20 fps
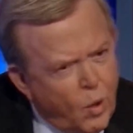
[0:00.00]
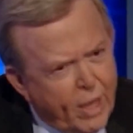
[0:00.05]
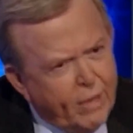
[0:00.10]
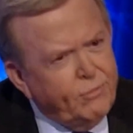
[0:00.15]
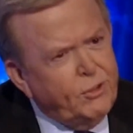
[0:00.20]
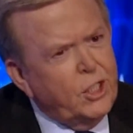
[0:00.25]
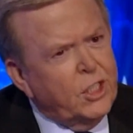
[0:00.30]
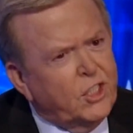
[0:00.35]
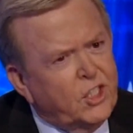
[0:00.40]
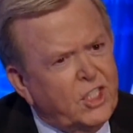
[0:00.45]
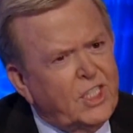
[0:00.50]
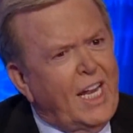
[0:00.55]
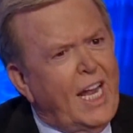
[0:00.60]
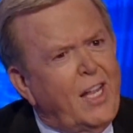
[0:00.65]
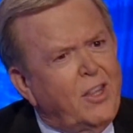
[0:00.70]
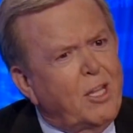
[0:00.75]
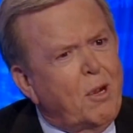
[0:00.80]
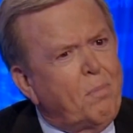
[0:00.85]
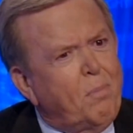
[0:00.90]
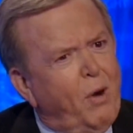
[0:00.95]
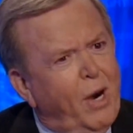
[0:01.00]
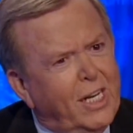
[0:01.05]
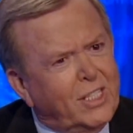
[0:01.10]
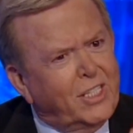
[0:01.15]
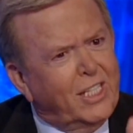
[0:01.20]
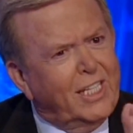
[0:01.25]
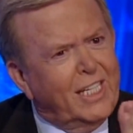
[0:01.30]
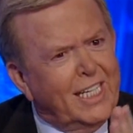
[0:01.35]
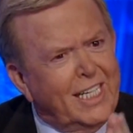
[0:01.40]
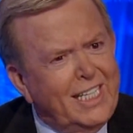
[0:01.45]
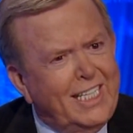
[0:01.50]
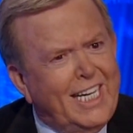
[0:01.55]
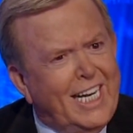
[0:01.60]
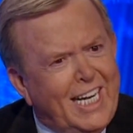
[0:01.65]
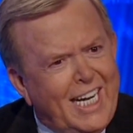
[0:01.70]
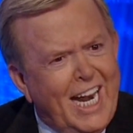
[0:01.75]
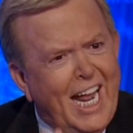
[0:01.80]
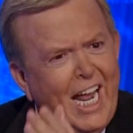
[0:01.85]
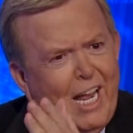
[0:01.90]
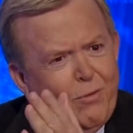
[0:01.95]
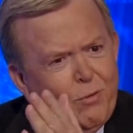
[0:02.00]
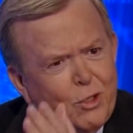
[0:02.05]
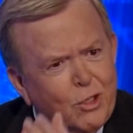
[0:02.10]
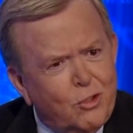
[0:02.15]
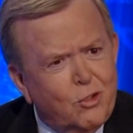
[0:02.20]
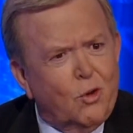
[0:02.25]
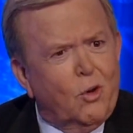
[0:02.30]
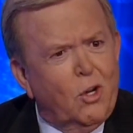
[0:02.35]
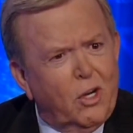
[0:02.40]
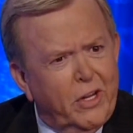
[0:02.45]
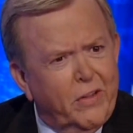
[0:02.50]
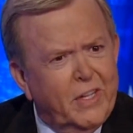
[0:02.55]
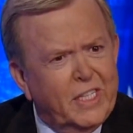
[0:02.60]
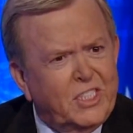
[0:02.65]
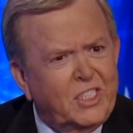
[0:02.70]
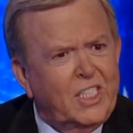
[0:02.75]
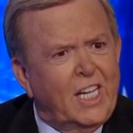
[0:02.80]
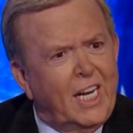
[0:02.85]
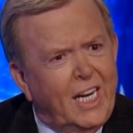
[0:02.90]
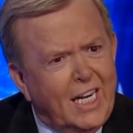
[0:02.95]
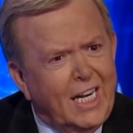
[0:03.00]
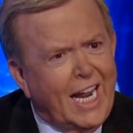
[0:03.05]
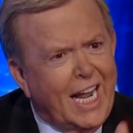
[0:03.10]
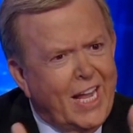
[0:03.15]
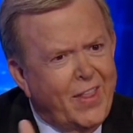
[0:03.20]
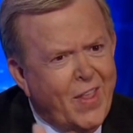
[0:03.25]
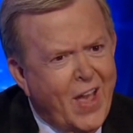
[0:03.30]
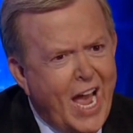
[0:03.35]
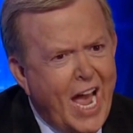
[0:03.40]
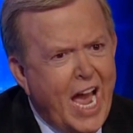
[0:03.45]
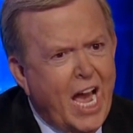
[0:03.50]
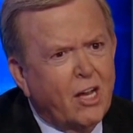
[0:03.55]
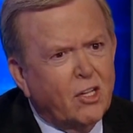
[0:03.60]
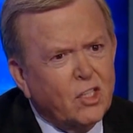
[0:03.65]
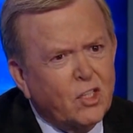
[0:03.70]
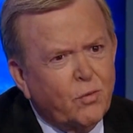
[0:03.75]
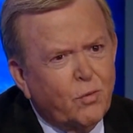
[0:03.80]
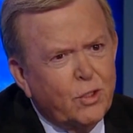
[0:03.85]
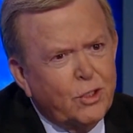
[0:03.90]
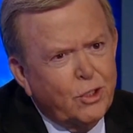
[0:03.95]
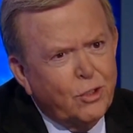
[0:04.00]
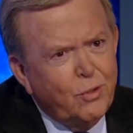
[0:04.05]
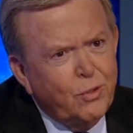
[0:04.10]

you have just said the president didn't have control of the Senate and the House for